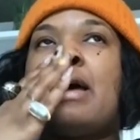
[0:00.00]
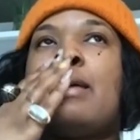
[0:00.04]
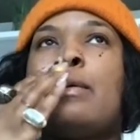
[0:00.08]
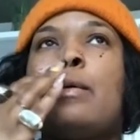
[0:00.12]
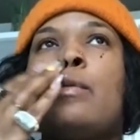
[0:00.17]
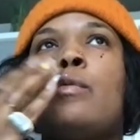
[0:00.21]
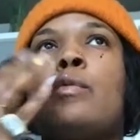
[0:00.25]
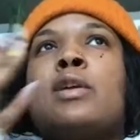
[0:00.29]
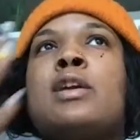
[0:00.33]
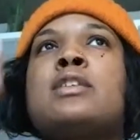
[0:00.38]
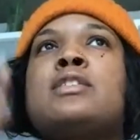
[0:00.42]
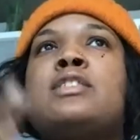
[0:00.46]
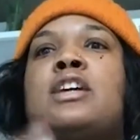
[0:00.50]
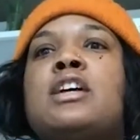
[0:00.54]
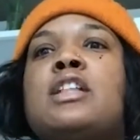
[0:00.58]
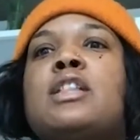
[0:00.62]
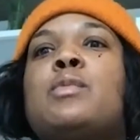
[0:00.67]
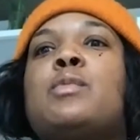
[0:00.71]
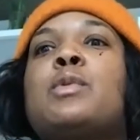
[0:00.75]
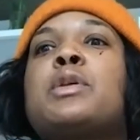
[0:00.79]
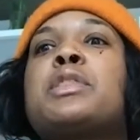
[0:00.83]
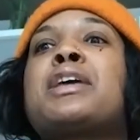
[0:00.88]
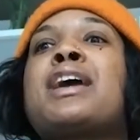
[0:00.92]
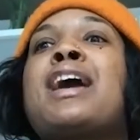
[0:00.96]
If you're dealing
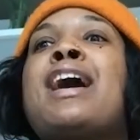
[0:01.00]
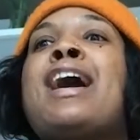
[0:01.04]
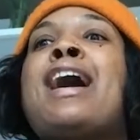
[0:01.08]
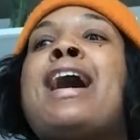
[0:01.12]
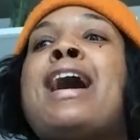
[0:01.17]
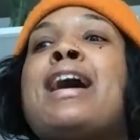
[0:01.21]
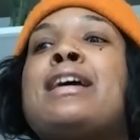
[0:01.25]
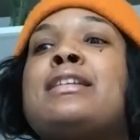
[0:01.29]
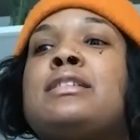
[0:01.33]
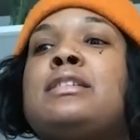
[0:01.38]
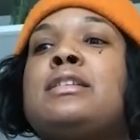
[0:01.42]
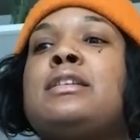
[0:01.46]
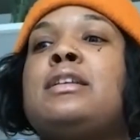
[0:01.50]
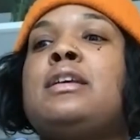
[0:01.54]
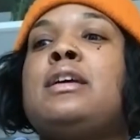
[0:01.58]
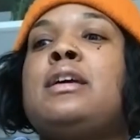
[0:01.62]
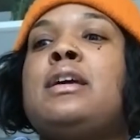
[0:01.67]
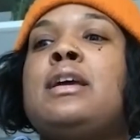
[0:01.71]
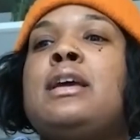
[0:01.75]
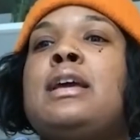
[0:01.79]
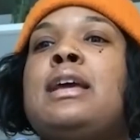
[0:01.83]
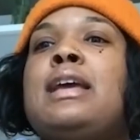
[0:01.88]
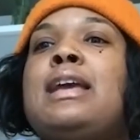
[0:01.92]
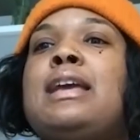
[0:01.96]
with cotton,
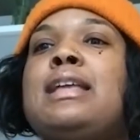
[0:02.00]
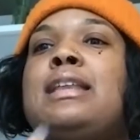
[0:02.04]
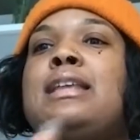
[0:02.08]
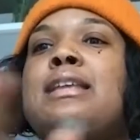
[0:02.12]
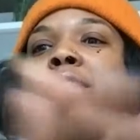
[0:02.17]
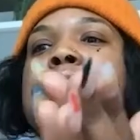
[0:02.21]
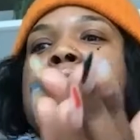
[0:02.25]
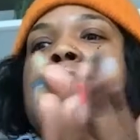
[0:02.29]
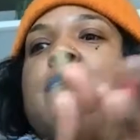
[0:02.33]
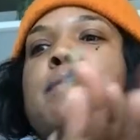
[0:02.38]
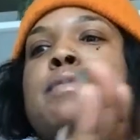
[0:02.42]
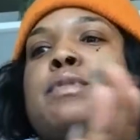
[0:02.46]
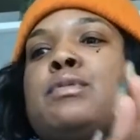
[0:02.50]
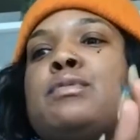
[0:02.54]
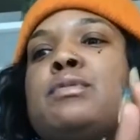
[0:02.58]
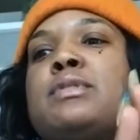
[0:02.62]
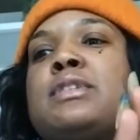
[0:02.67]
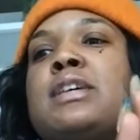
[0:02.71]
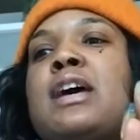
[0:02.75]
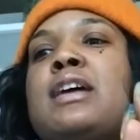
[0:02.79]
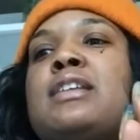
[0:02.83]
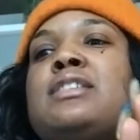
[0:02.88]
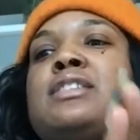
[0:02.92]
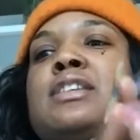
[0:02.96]
anytime you
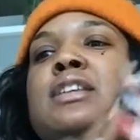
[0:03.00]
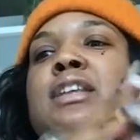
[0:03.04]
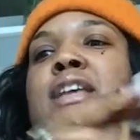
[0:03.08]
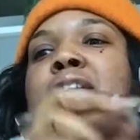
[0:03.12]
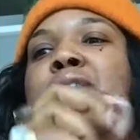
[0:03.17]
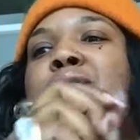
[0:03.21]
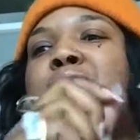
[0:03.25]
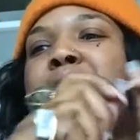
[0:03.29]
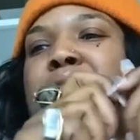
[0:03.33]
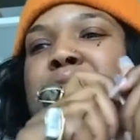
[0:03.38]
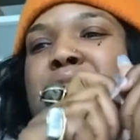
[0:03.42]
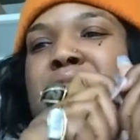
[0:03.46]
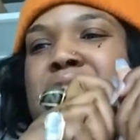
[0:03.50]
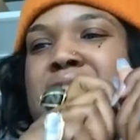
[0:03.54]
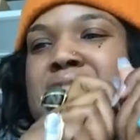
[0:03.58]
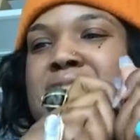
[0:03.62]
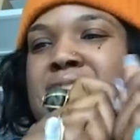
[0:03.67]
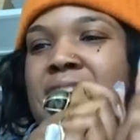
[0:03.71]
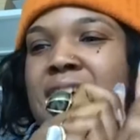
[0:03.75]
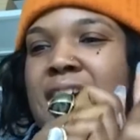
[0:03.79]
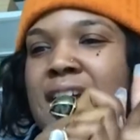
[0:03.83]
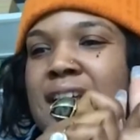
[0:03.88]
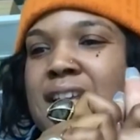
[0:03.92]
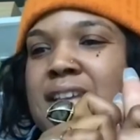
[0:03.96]
touch it, even if the
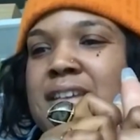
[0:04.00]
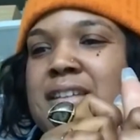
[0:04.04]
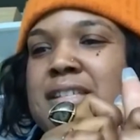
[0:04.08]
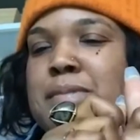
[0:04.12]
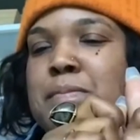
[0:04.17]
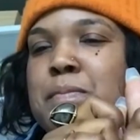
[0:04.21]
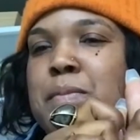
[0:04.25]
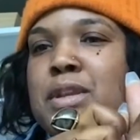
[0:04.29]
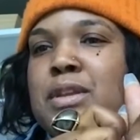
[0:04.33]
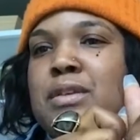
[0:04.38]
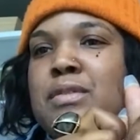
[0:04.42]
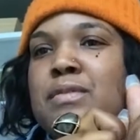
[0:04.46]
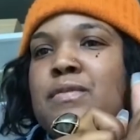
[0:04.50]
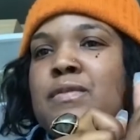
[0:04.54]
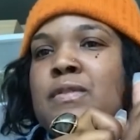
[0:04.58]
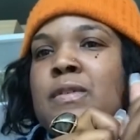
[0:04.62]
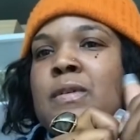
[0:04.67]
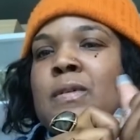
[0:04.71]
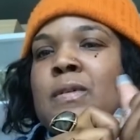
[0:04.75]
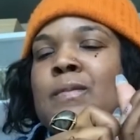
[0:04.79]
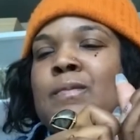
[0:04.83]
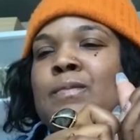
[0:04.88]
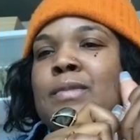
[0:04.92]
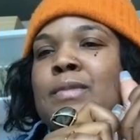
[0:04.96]
tiniest bit of
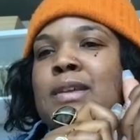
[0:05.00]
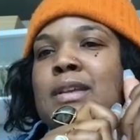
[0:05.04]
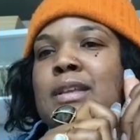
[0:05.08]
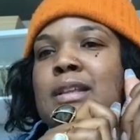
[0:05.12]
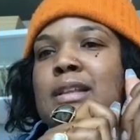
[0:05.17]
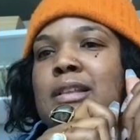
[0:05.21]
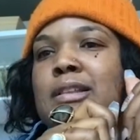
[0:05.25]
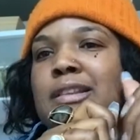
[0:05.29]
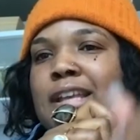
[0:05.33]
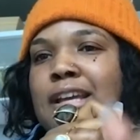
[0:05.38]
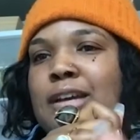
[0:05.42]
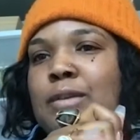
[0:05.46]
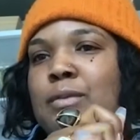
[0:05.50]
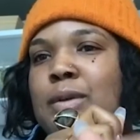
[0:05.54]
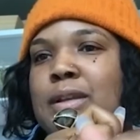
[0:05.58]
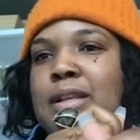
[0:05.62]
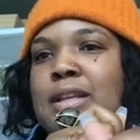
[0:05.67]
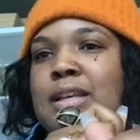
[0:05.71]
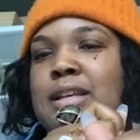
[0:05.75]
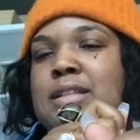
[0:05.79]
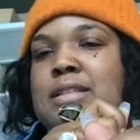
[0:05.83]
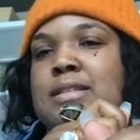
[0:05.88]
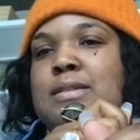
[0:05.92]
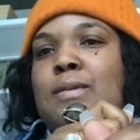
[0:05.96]
liquid
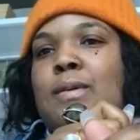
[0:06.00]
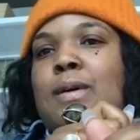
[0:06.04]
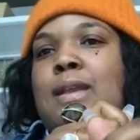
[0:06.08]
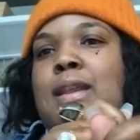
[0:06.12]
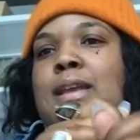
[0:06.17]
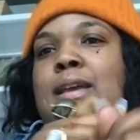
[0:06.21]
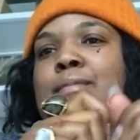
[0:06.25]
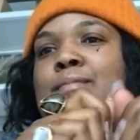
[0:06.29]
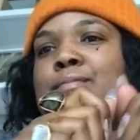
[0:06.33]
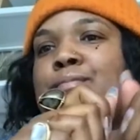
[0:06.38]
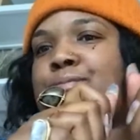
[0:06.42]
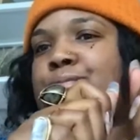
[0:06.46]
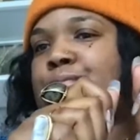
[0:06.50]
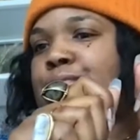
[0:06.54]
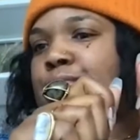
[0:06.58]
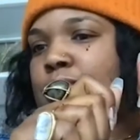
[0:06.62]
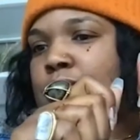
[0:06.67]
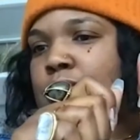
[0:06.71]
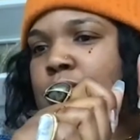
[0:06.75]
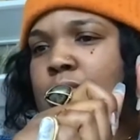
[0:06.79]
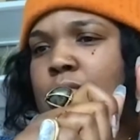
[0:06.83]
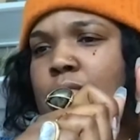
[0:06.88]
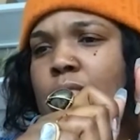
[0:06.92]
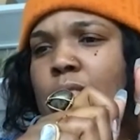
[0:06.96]
gets on it,
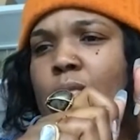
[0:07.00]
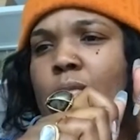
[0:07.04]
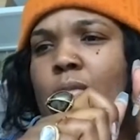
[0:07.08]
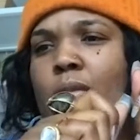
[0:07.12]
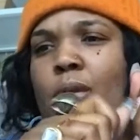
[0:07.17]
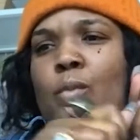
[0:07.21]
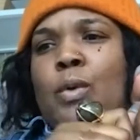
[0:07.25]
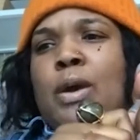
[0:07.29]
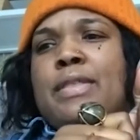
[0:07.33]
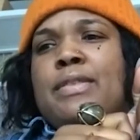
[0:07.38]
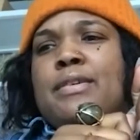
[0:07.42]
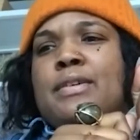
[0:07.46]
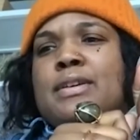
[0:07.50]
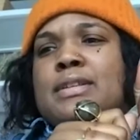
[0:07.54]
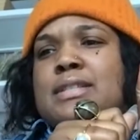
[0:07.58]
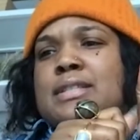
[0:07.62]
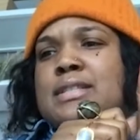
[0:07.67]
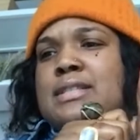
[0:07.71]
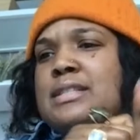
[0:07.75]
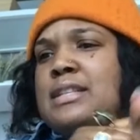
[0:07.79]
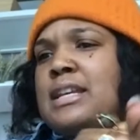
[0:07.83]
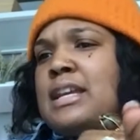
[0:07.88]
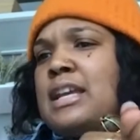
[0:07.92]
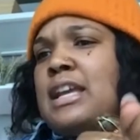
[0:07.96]
whether it's
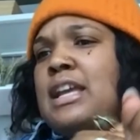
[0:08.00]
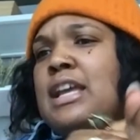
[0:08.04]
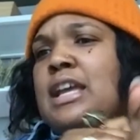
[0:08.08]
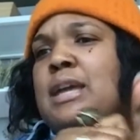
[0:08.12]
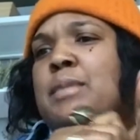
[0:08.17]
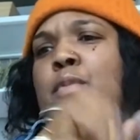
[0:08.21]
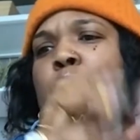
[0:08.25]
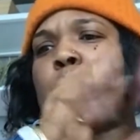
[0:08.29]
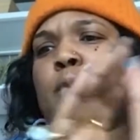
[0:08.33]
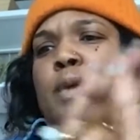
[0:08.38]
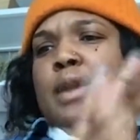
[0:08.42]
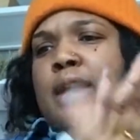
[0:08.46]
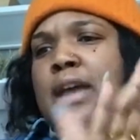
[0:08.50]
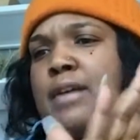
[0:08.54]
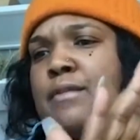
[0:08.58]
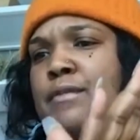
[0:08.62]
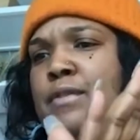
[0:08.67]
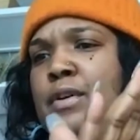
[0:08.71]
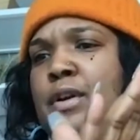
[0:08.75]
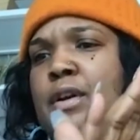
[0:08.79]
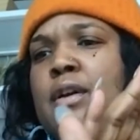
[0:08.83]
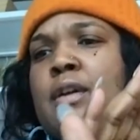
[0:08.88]
steam or whatever,